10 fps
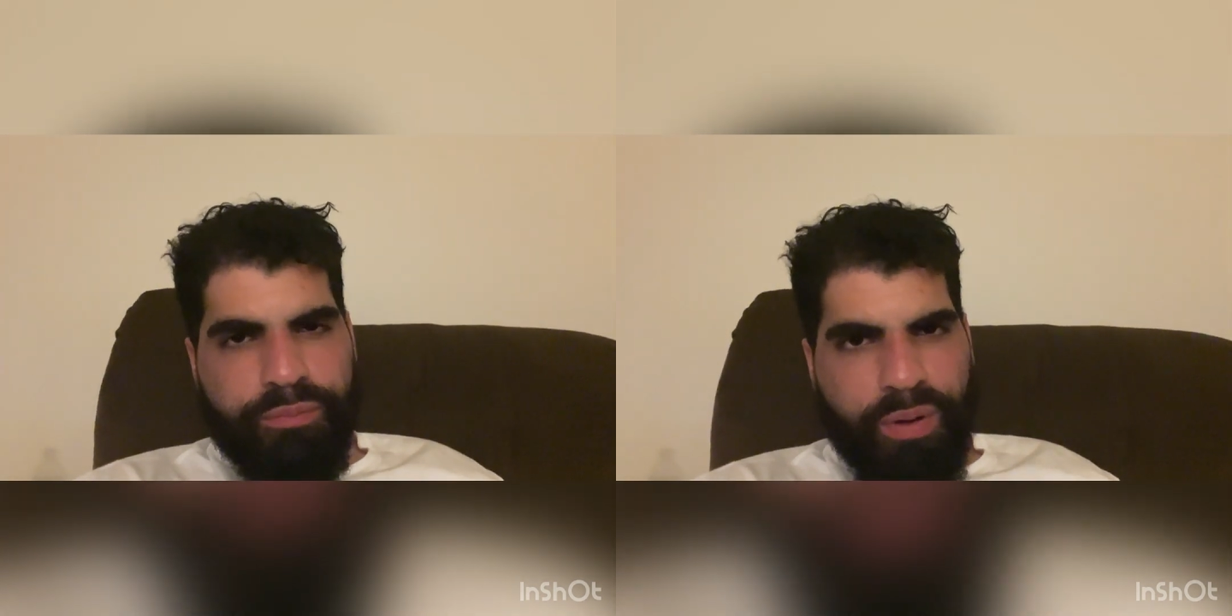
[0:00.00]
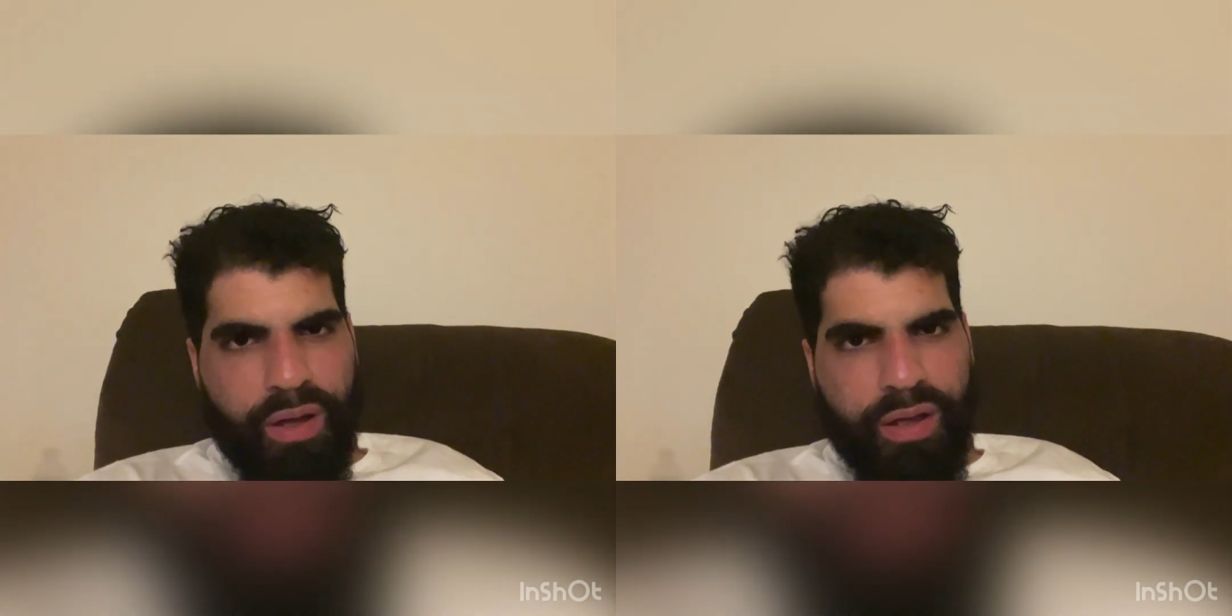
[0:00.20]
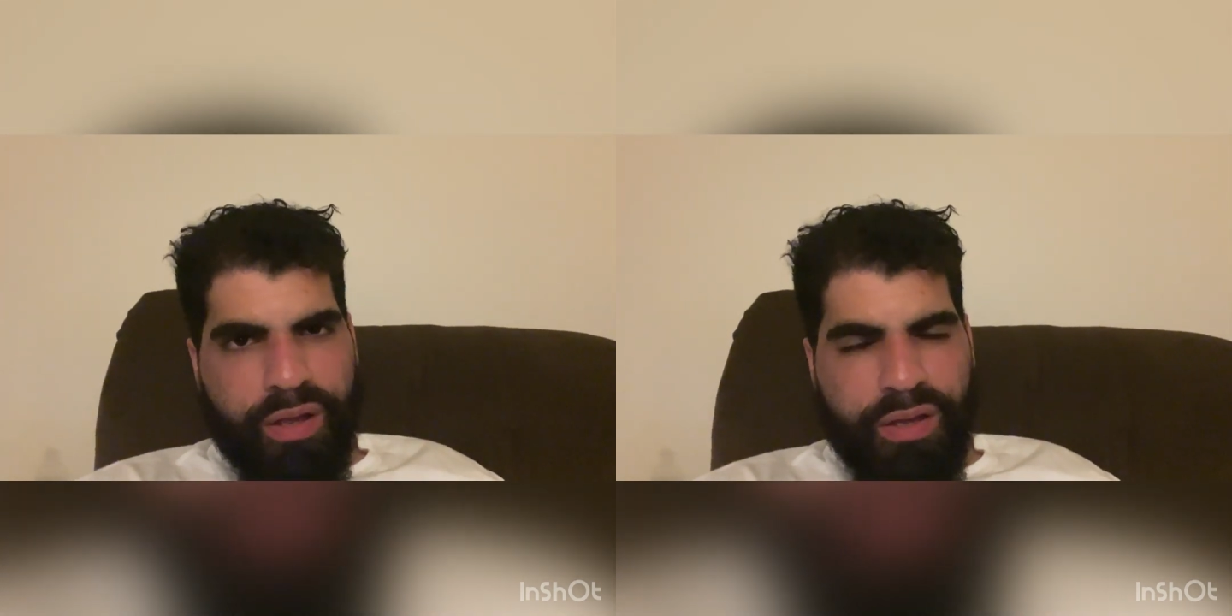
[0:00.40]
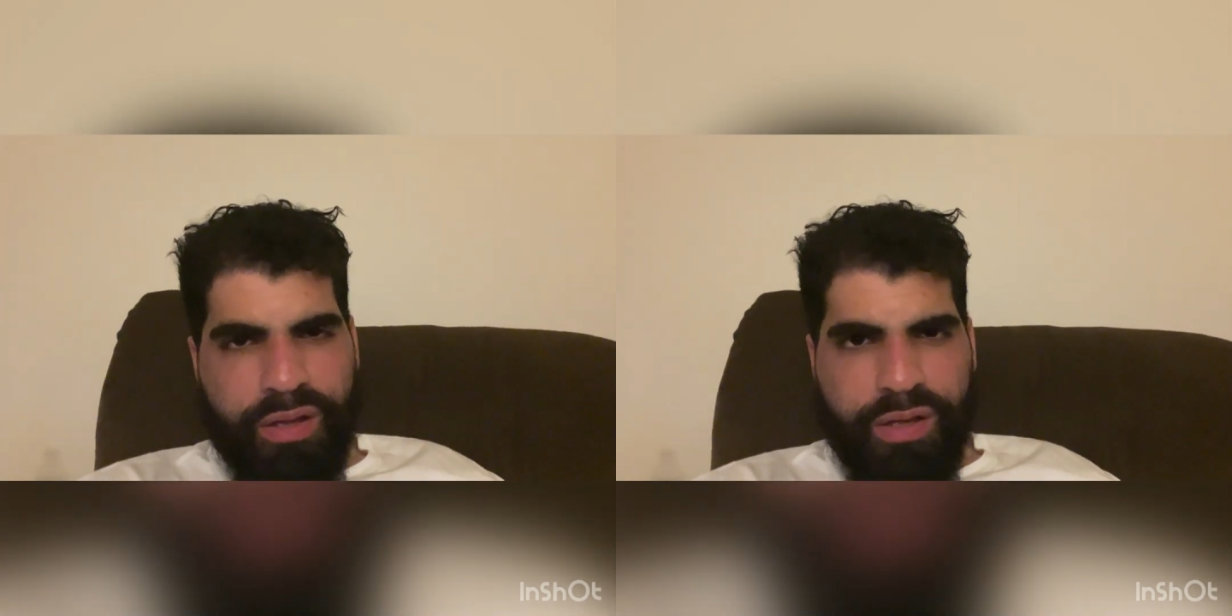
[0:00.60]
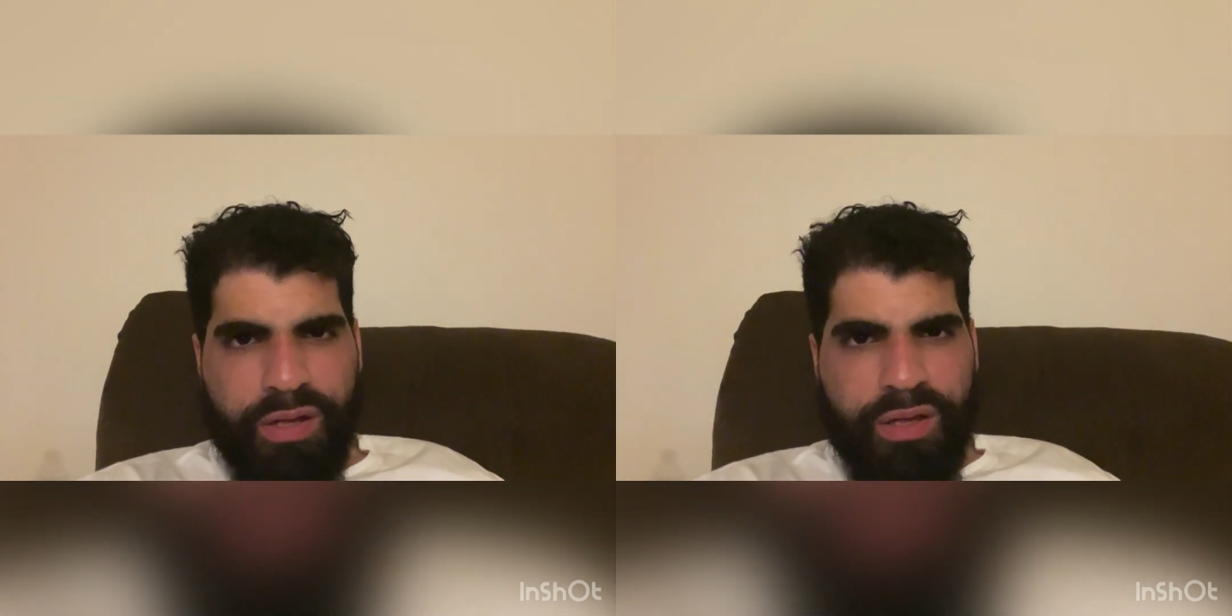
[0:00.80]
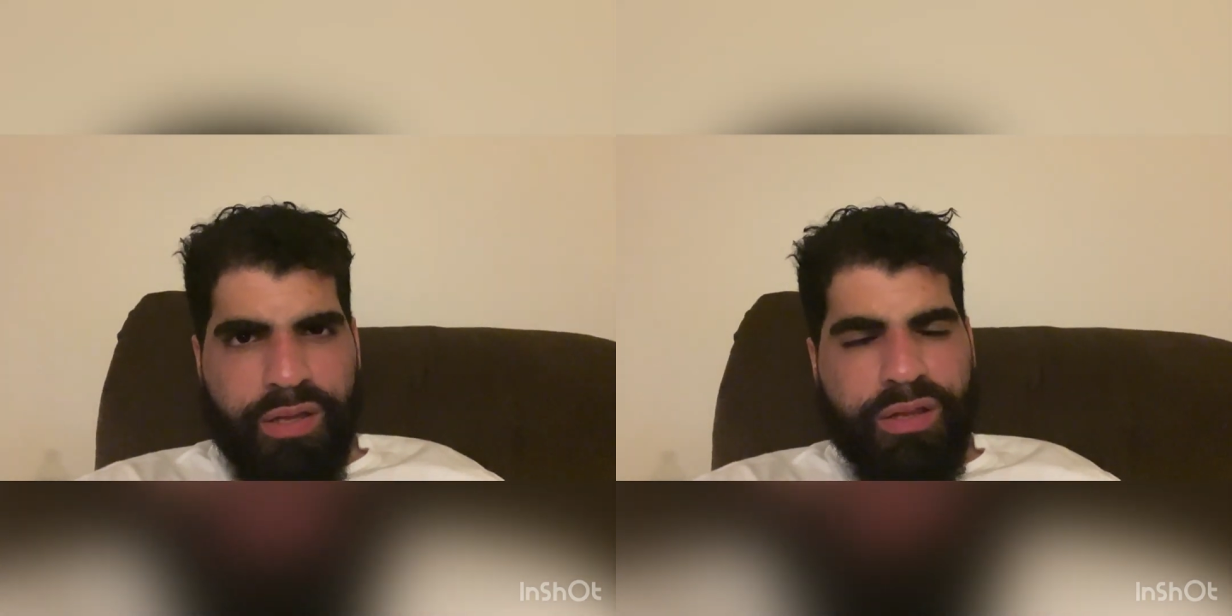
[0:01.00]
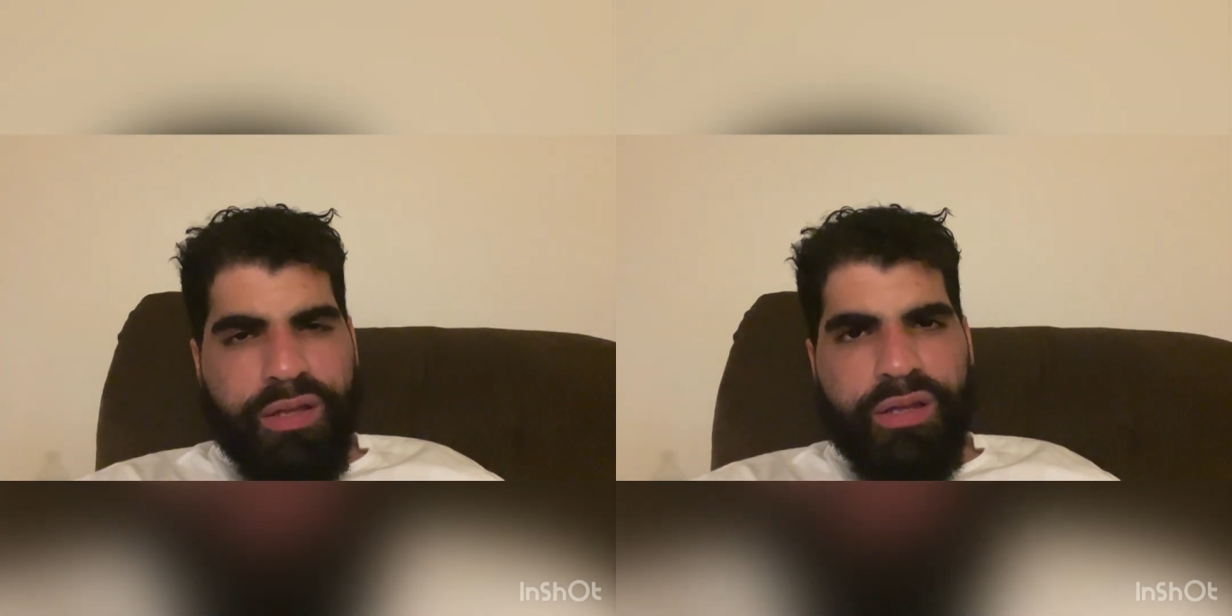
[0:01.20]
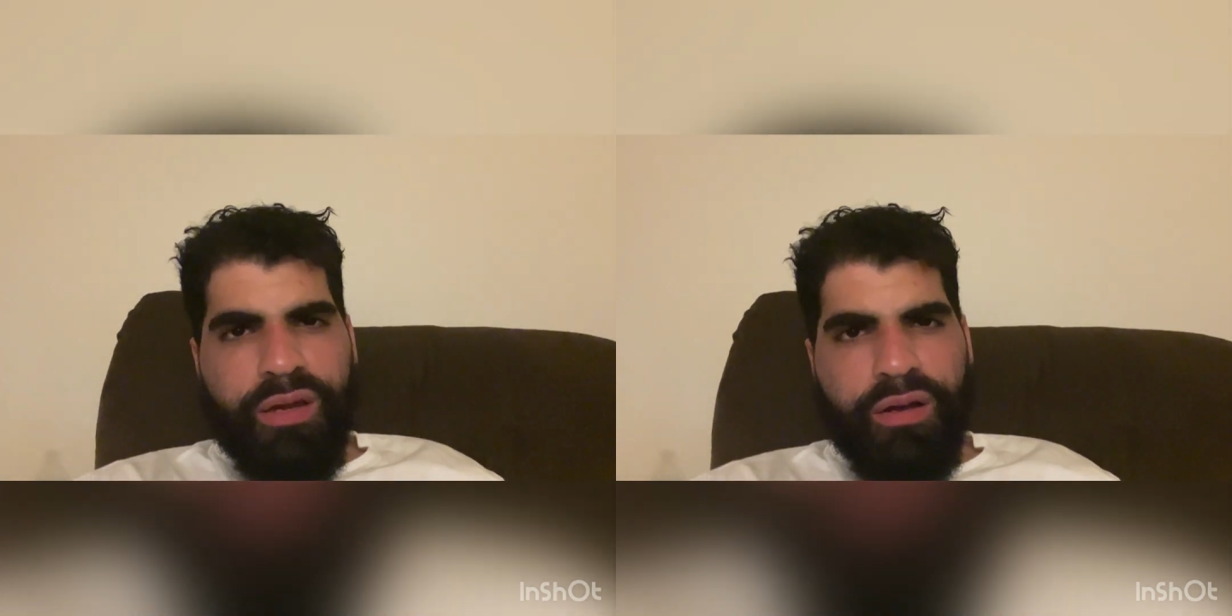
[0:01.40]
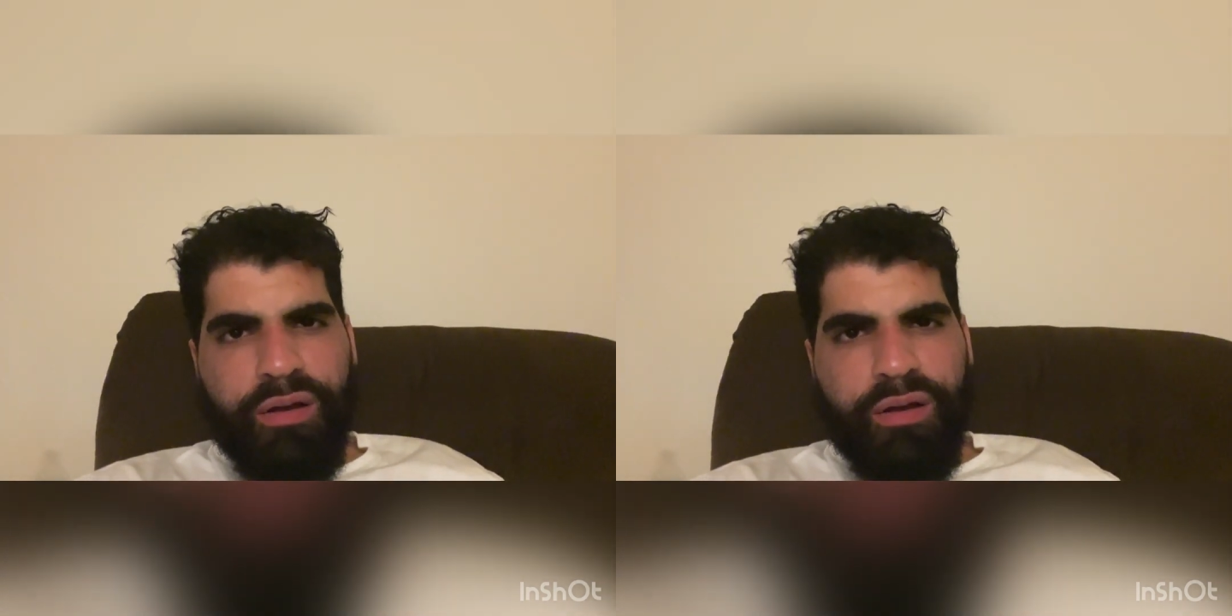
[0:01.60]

by the